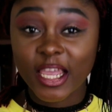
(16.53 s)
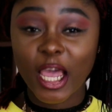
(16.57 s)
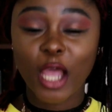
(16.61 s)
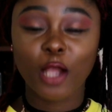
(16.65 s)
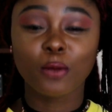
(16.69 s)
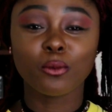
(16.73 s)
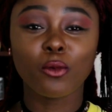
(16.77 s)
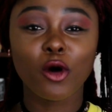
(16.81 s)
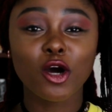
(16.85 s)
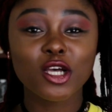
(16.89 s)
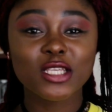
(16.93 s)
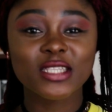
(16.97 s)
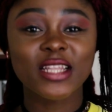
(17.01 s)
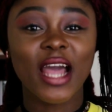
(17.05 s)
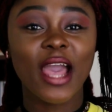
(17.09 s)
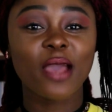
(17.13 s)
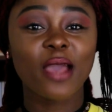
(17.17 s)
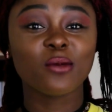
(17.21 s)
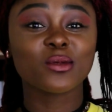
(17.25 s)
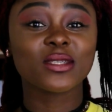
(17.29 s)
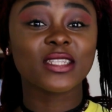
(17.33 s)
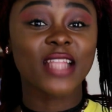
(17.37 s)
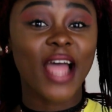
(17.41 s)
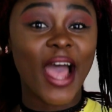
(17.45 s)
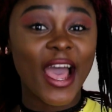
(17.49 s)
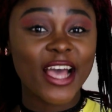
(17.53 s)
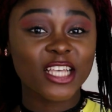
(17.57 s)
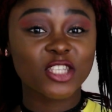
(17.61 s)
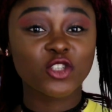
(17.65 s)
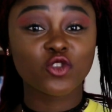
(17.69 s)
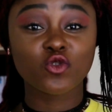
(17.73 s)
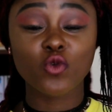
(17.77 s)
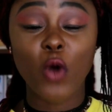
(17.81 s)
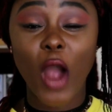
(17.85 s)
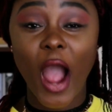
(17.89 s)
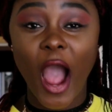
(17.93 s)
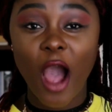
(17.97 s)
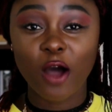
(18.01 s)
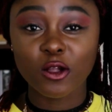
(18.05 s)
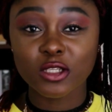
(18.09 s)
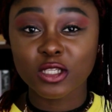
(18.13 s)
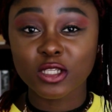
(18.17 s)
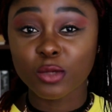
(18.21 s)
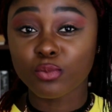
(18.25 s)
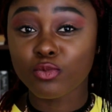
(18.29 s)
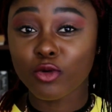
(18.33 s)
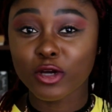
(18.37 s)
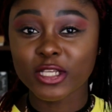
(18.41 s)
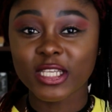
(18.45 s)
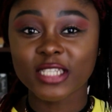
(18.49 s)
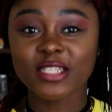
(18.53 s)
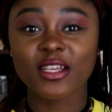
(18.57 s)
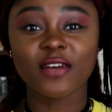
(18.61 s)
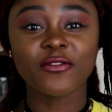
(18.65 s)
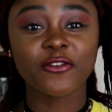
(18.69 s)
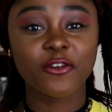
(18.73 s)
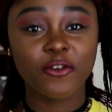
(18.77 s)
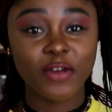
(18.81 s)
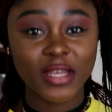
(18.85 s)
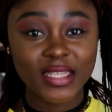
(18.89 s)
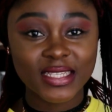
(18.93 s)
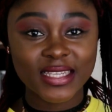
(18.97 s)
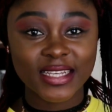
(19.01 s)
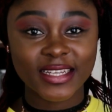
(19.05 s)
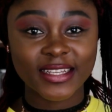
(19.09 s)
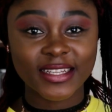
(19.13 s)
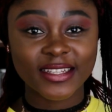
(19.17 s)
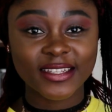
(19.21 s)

and most times lasts throughout the process of greeting.